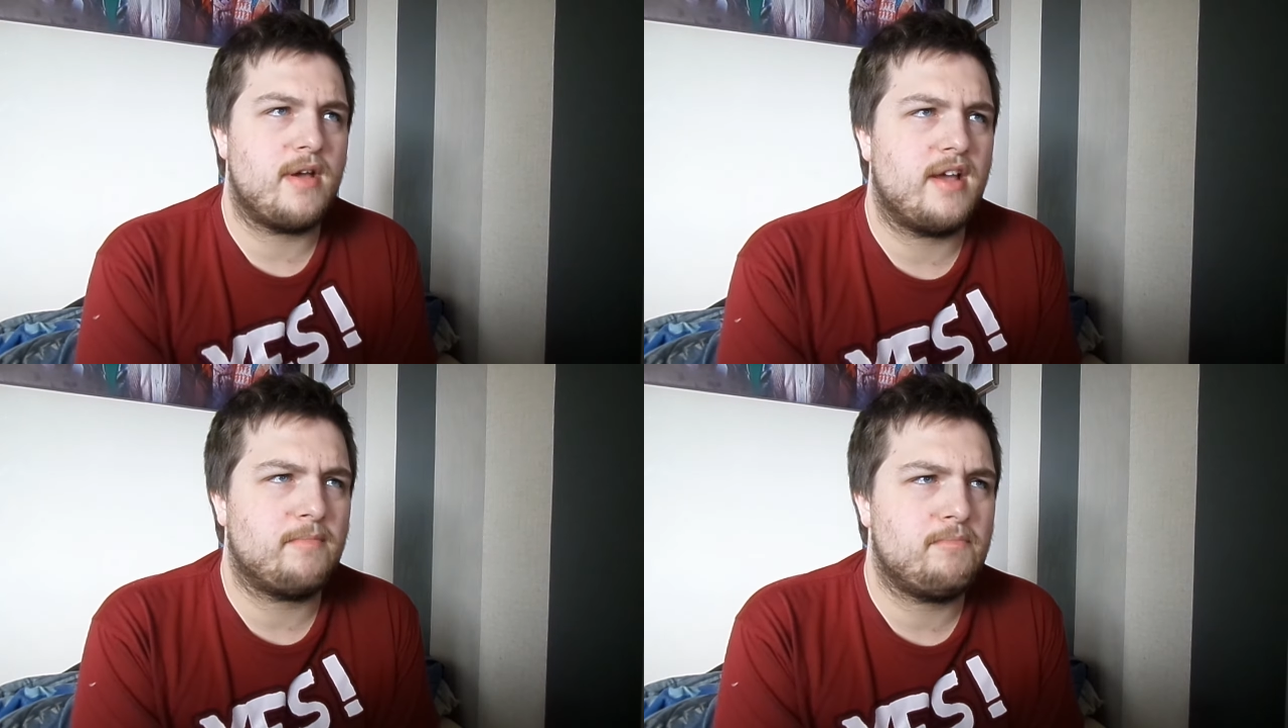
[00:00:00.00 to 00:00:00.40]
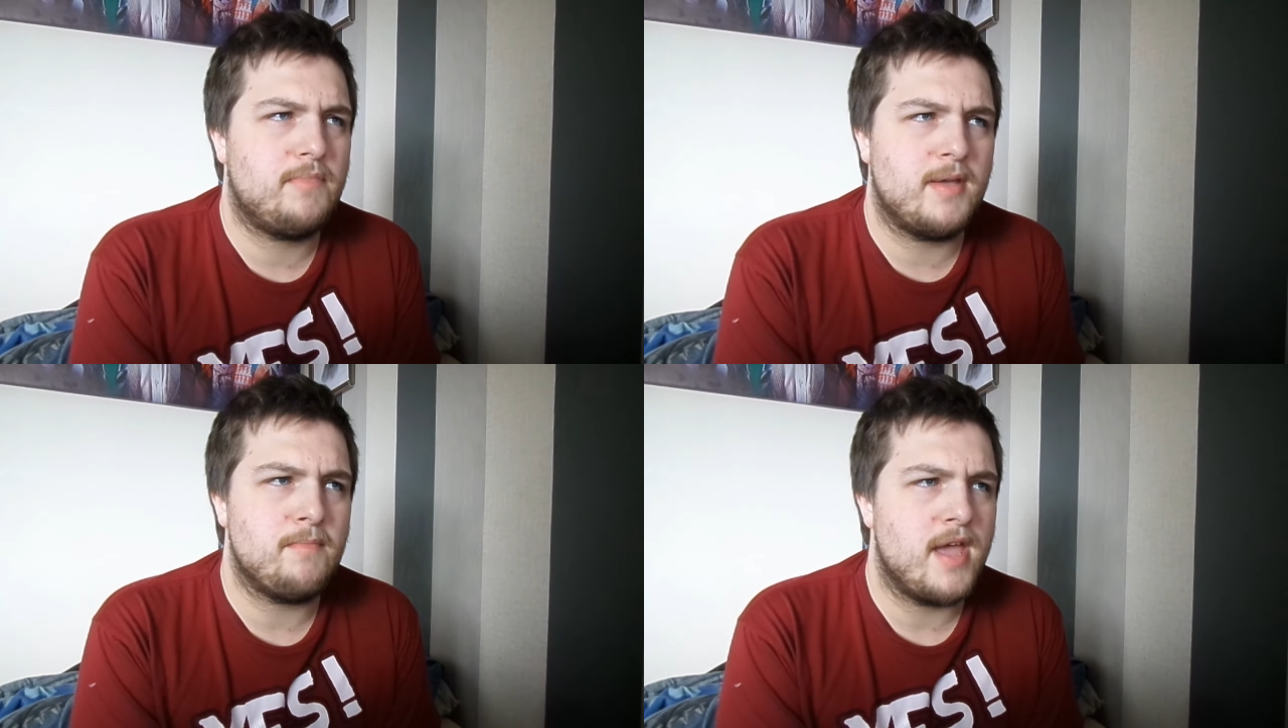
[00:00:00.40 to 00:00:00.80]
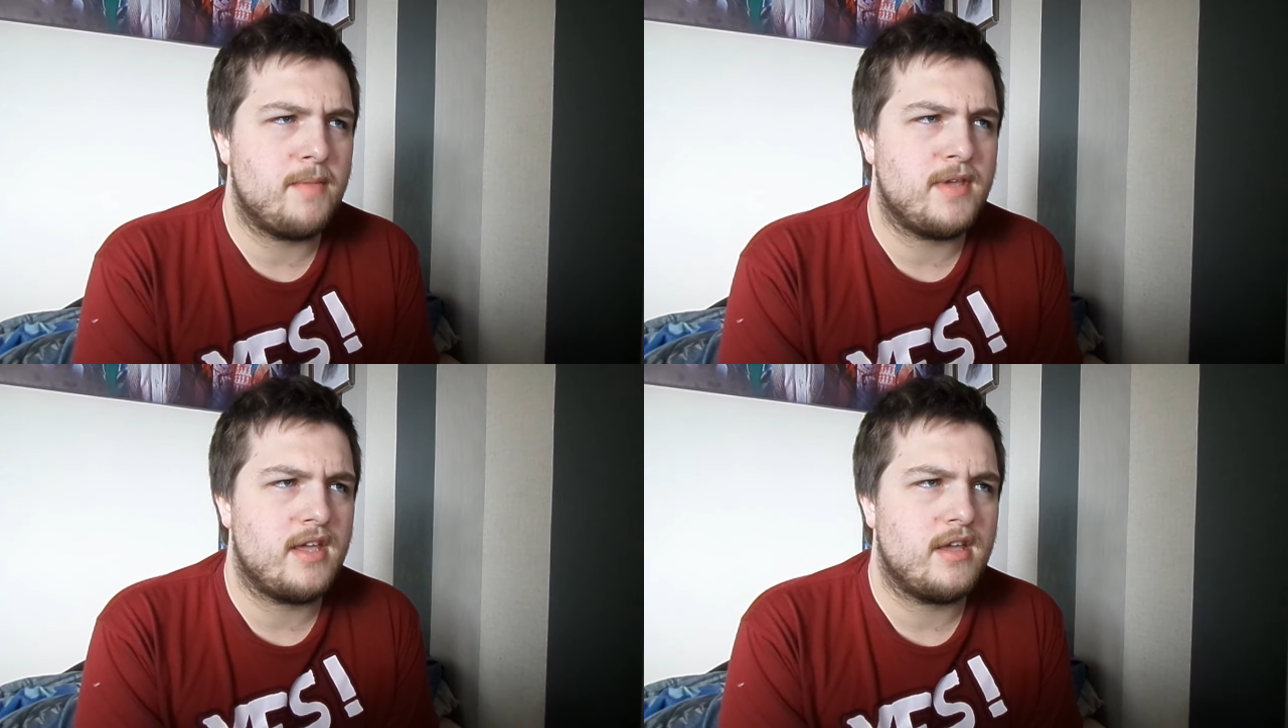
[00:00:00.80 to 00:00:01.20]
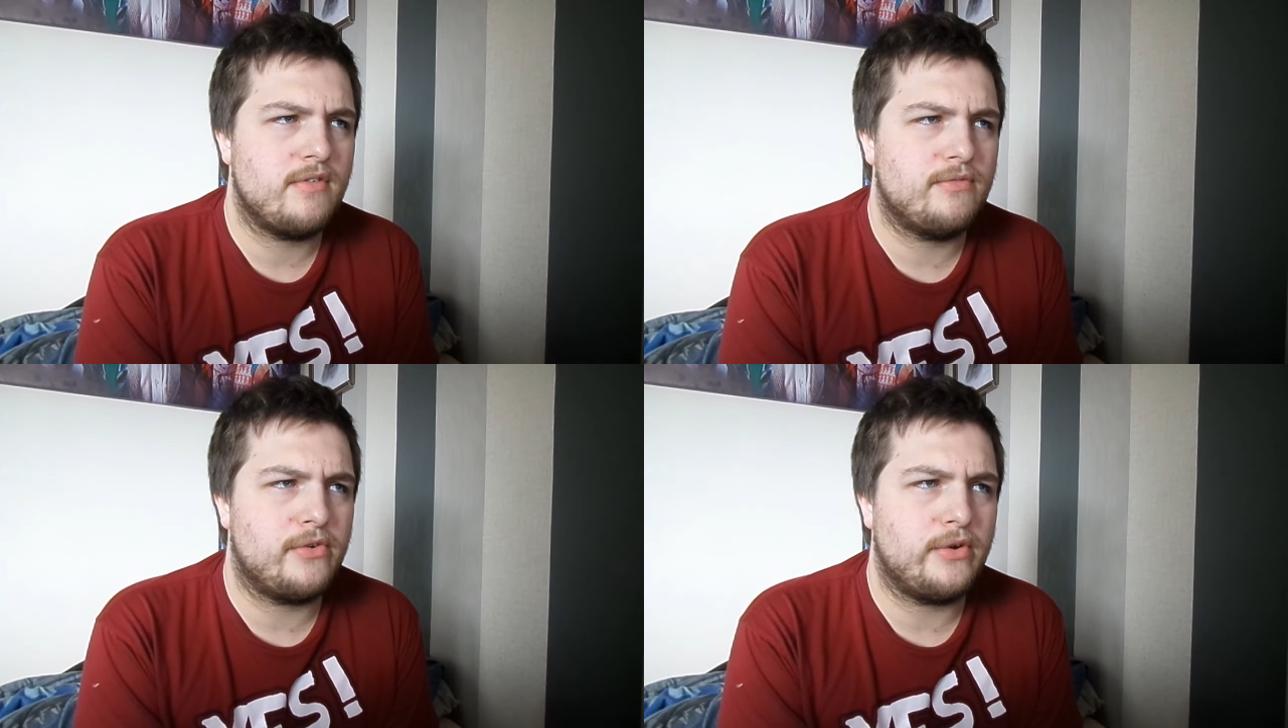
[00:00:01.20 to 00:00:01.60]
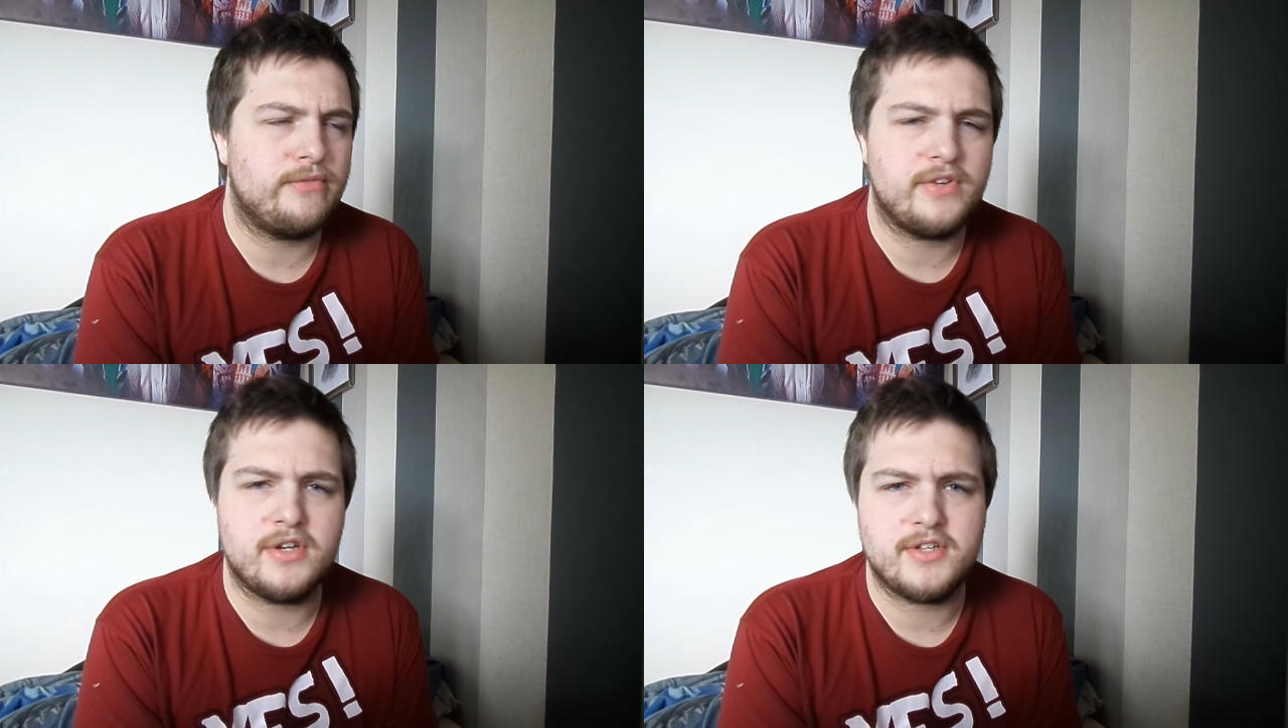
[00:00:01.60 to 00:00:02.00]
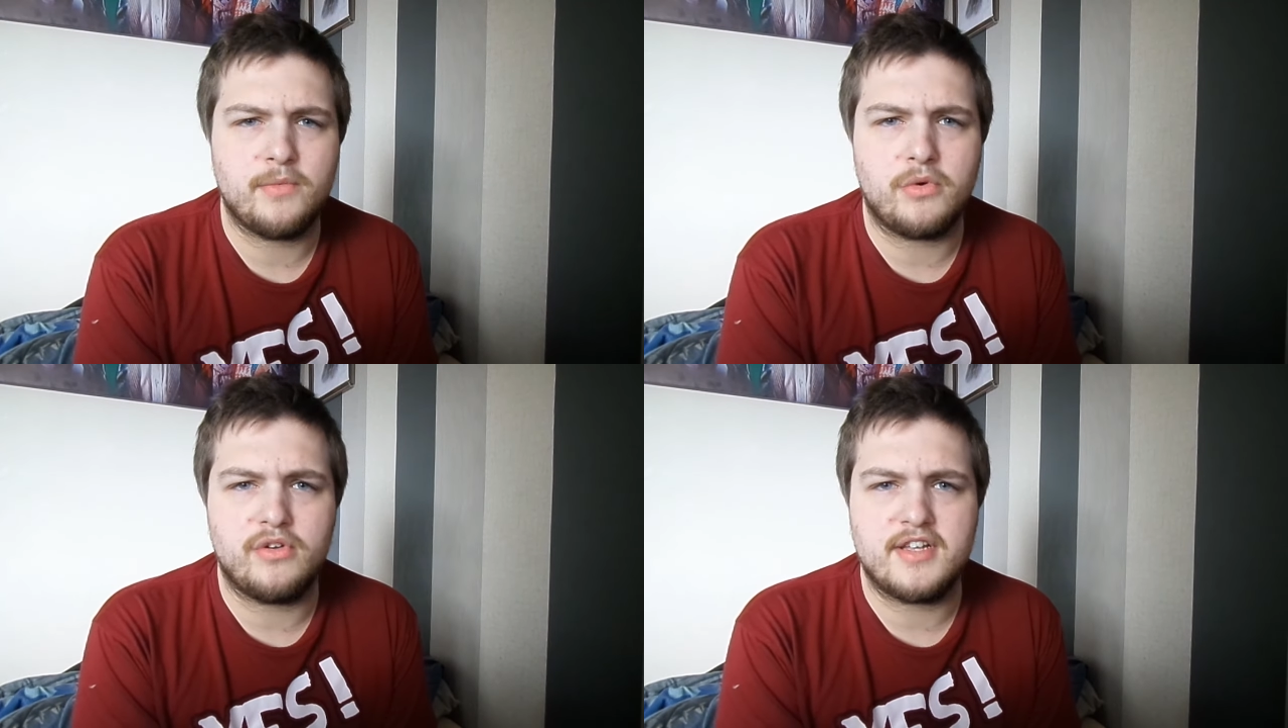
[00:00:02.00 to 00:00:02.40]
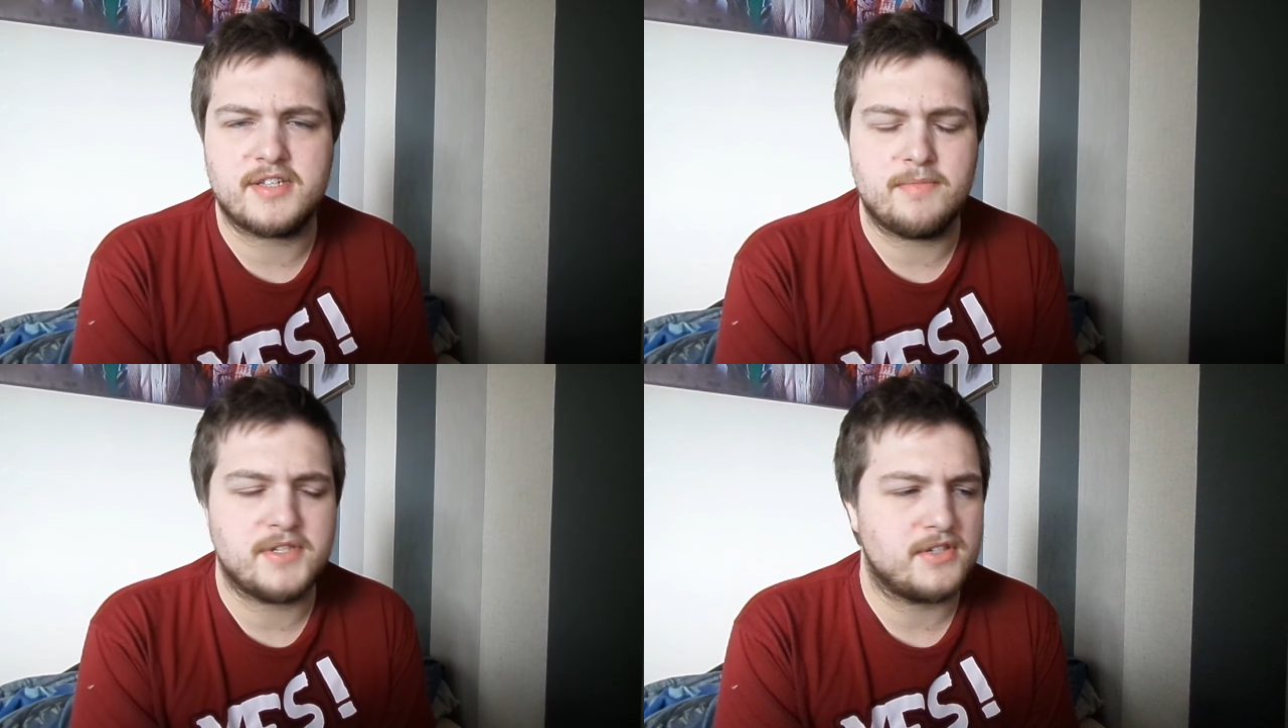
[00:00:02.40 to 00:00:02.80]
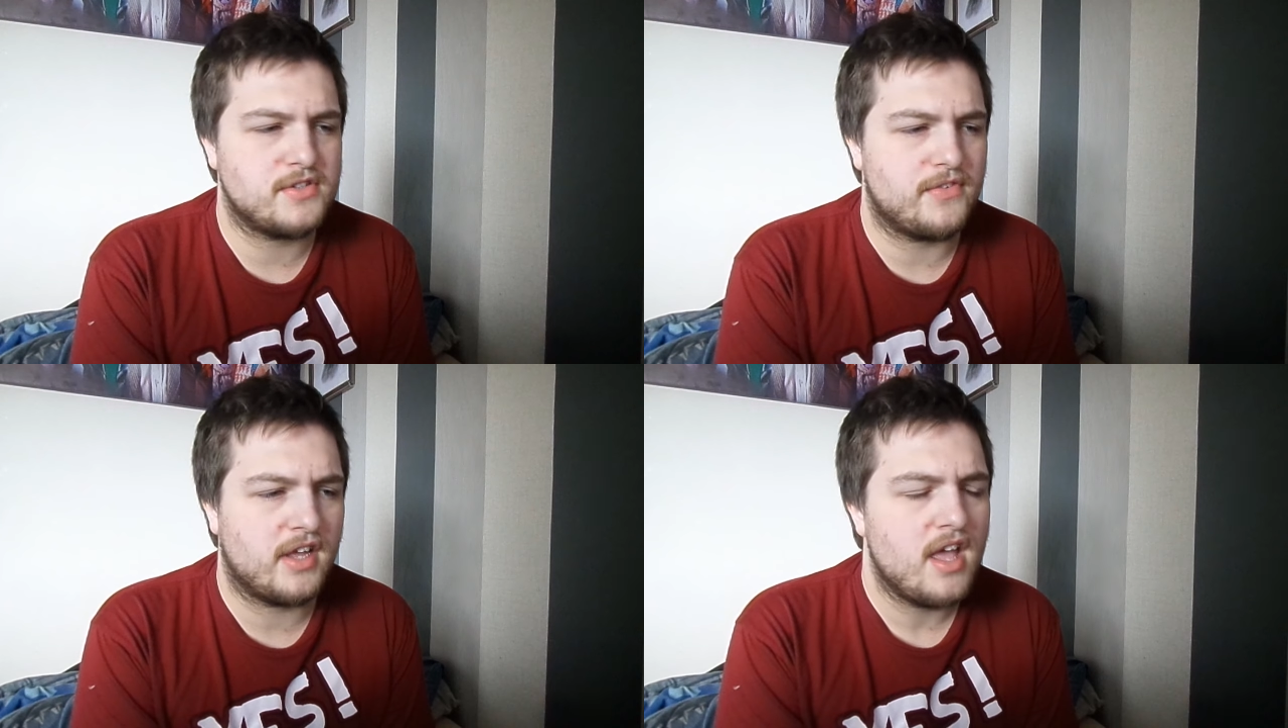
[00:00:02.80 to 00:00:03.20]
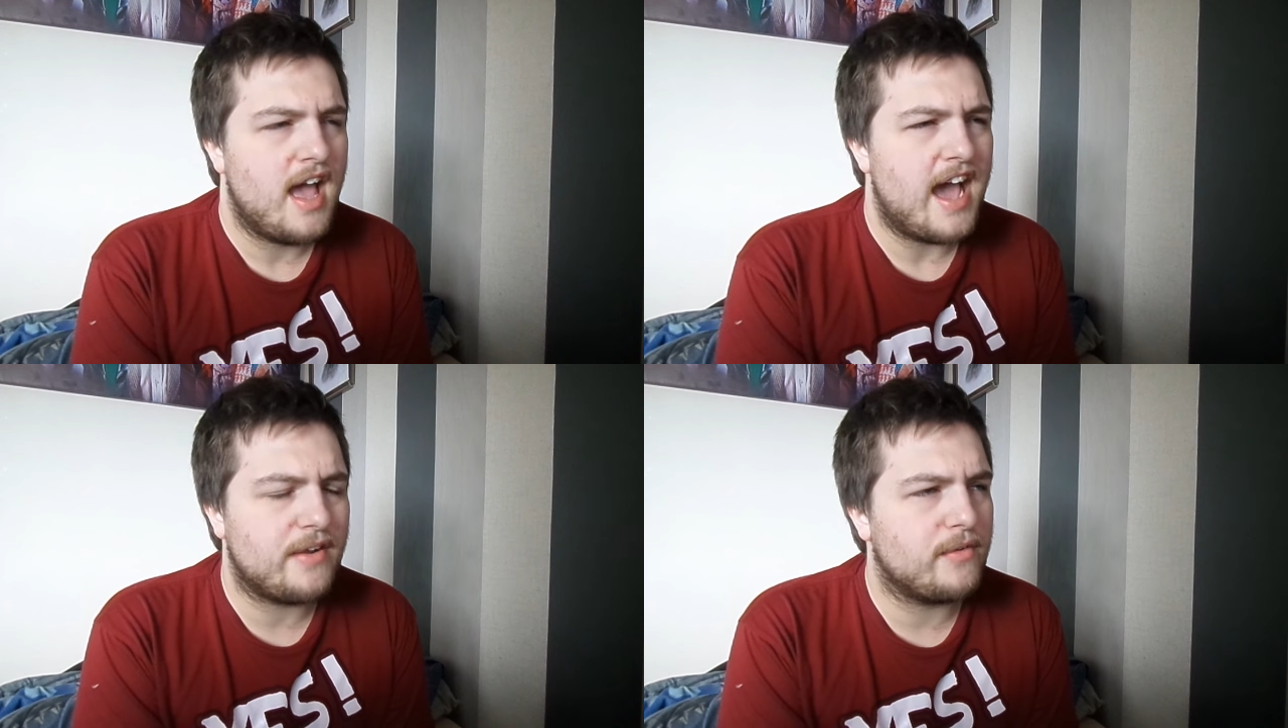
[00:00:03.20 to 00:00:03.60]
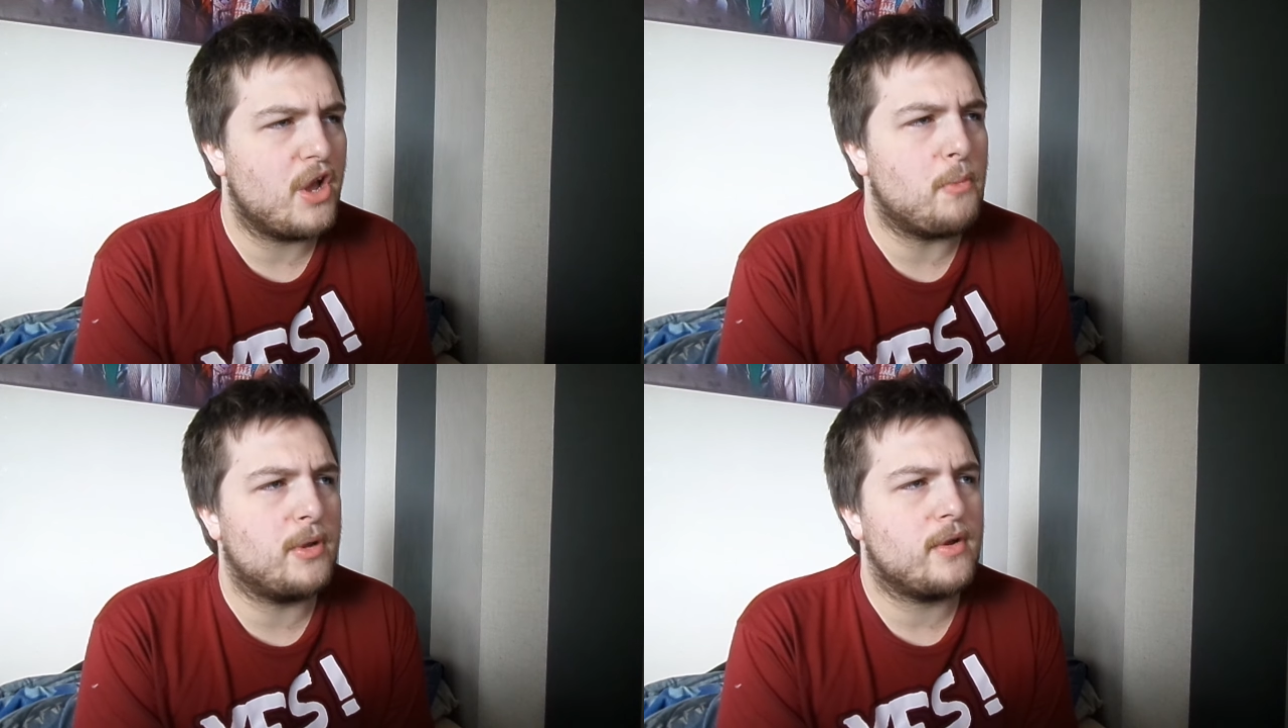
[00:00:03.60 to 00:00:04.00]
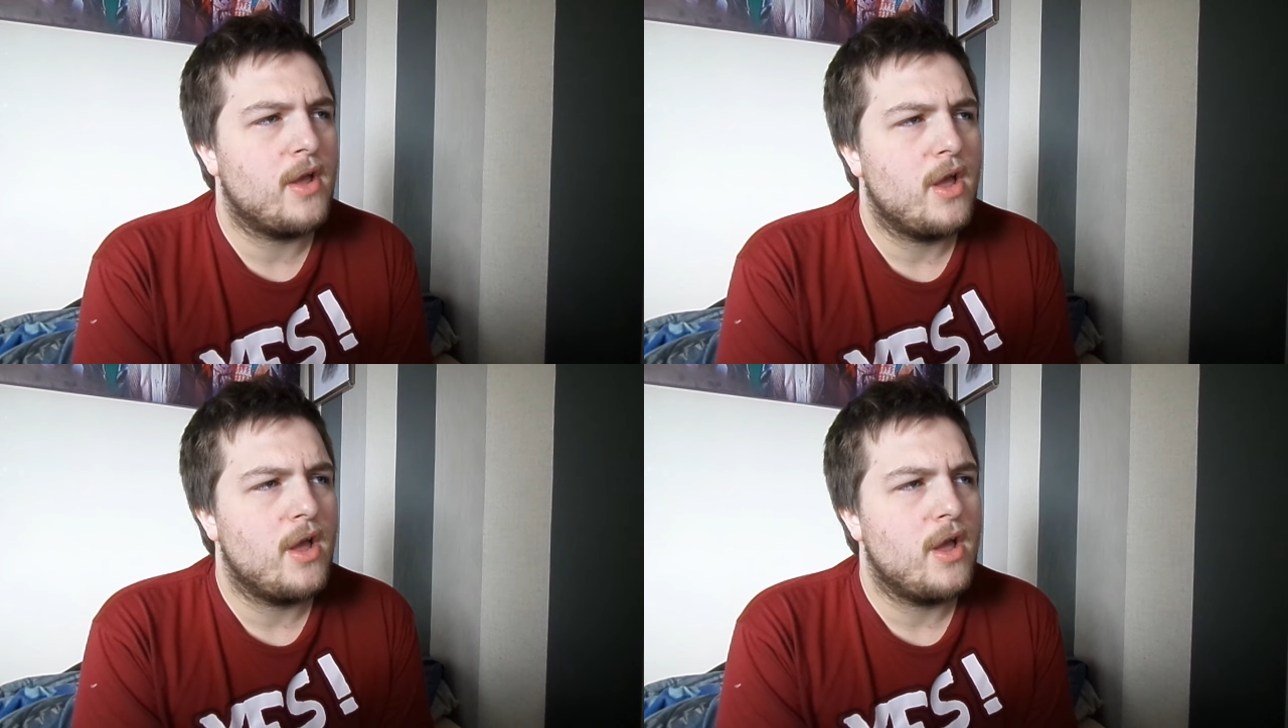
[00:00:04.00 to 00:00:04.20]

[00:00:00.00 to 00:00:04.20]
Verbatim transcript: a bit maybe for Infinity War unless I'm missing something. I don't know, but